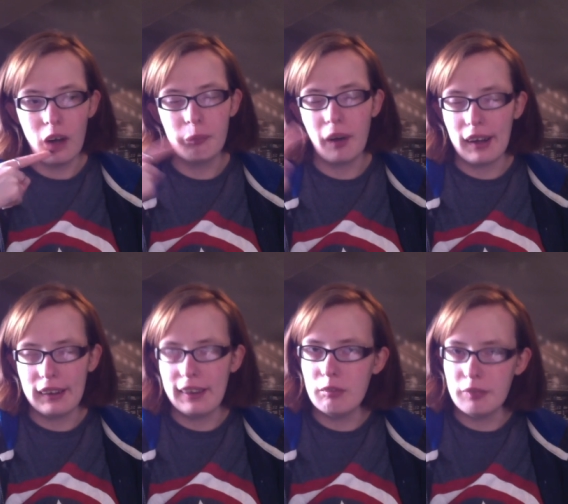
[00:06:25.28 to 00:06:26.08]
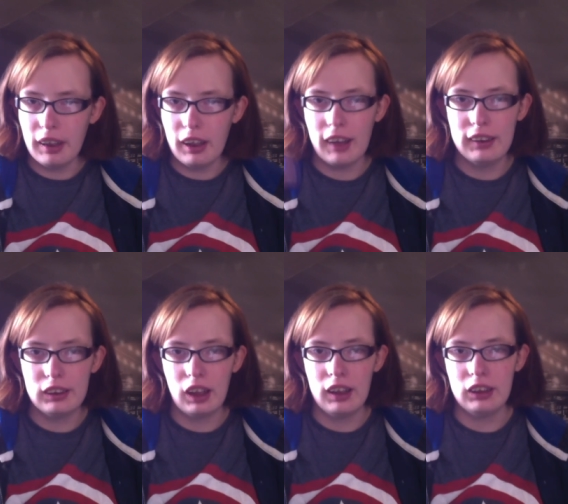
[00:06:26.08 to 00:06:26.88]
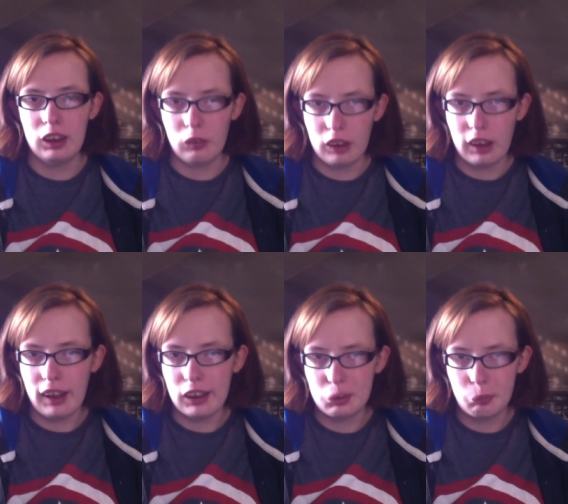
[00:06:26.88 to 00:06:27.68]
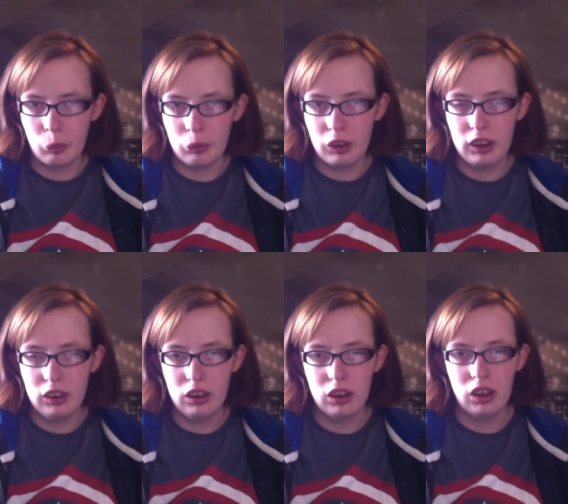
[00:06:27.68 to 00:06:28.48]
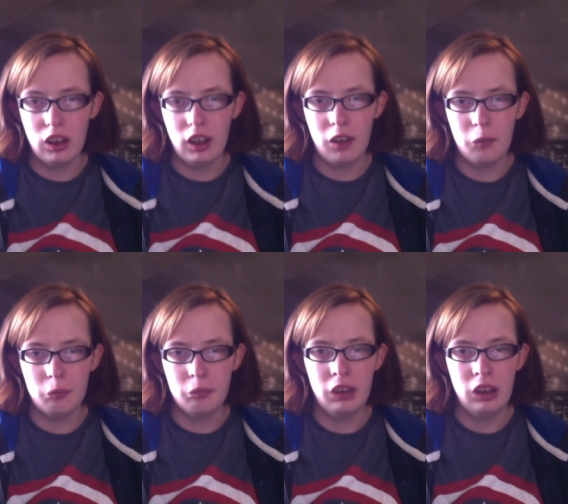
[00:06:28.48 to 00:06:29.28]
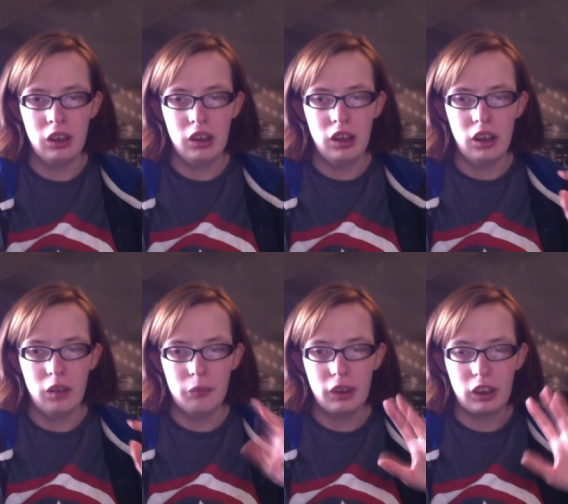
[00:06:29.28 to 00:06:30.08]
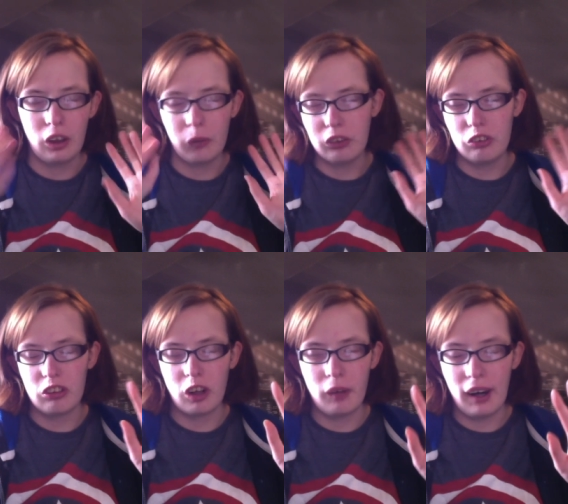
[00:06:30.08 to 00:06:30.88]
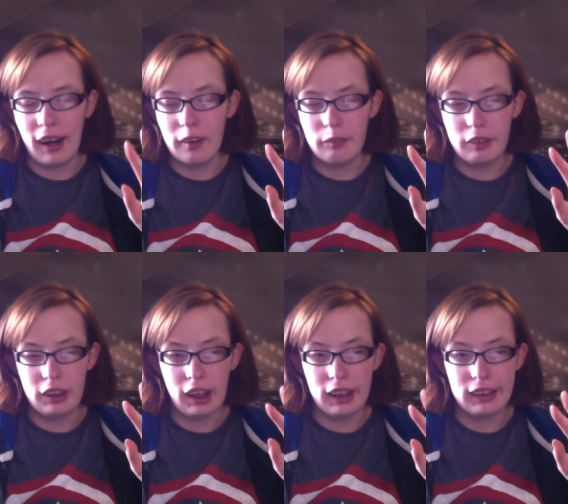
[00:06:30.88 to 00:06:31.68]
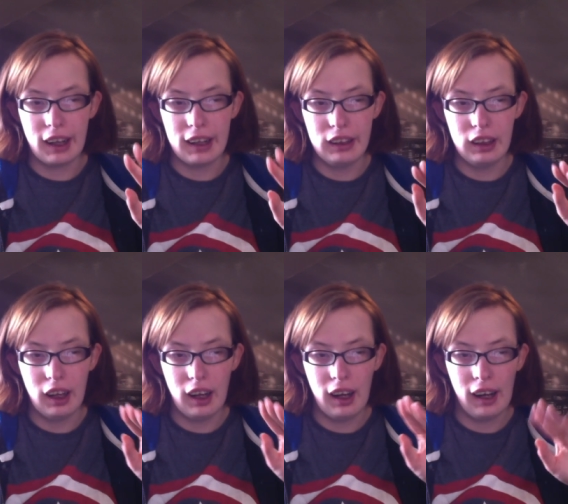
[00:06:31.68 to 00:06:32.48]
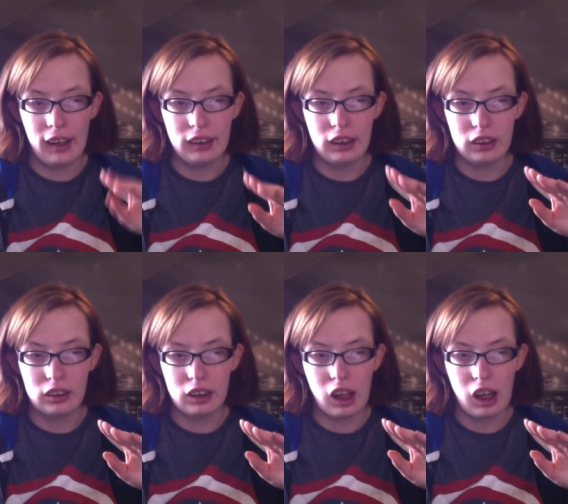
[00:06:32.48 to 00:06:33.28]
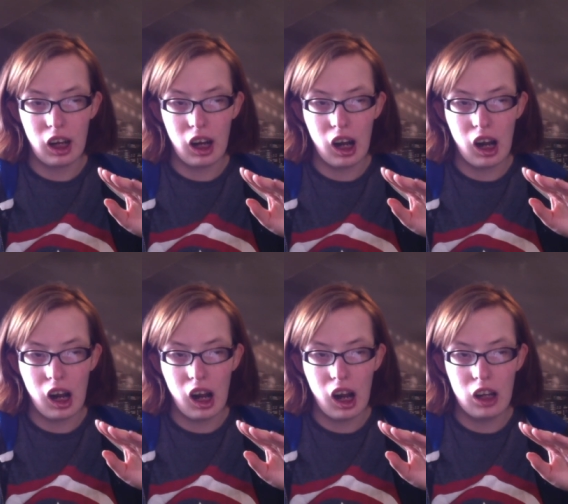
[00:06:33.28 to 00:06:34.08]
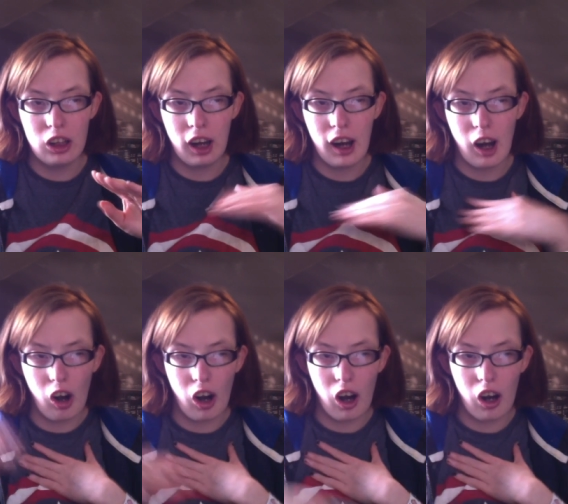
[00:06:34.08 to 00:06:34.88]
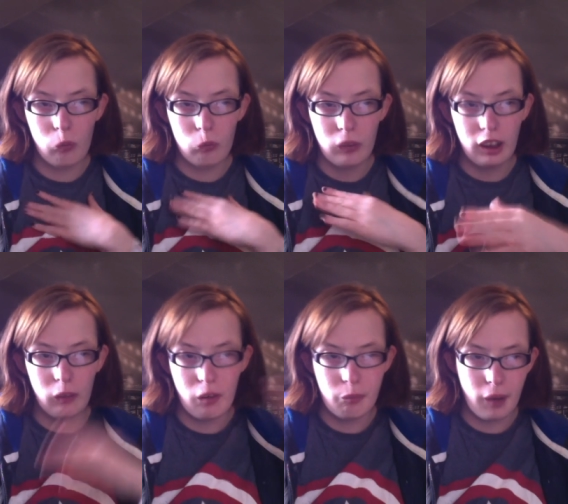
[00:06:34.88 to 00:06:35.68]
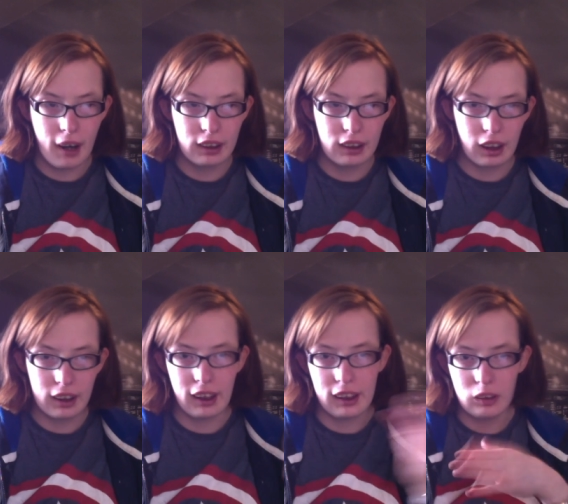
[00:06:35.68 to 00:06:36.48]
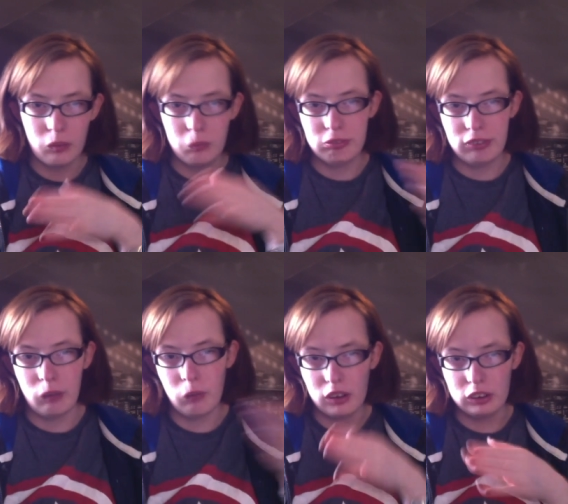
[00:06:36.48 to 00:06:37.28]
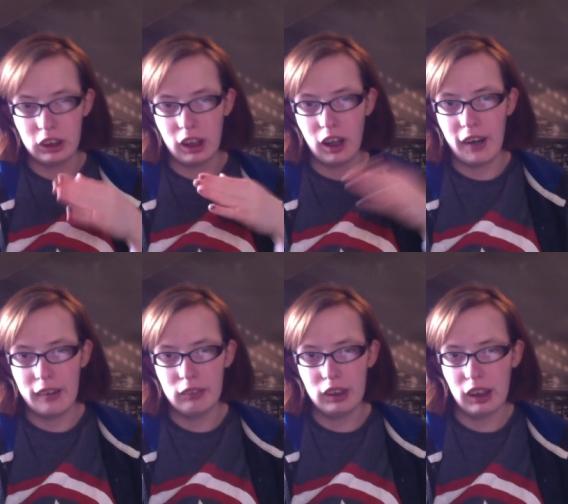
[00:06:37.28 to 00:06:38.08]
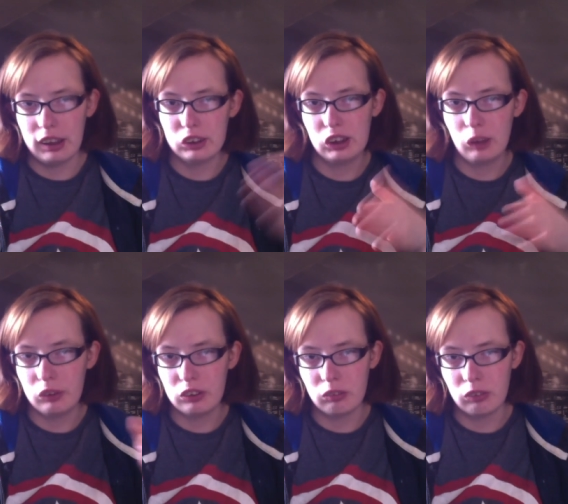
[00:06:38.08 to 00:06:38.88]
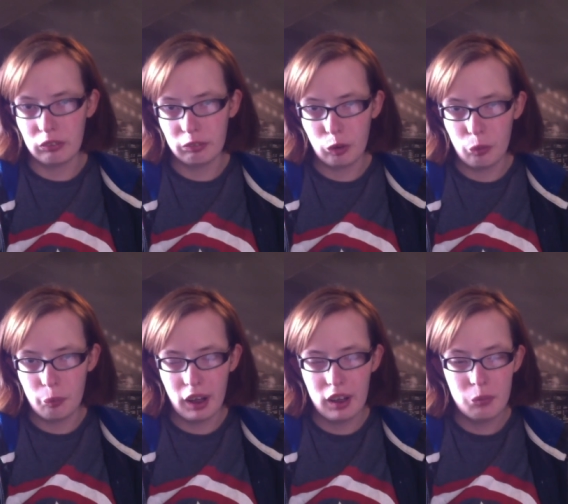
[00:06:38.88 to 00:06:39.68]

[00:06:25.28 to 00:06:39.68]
But I didn't realise until the next morning. Um, because I was so out of it that day. And that when I went back that day to rewatch it, I realised it was the wrong format,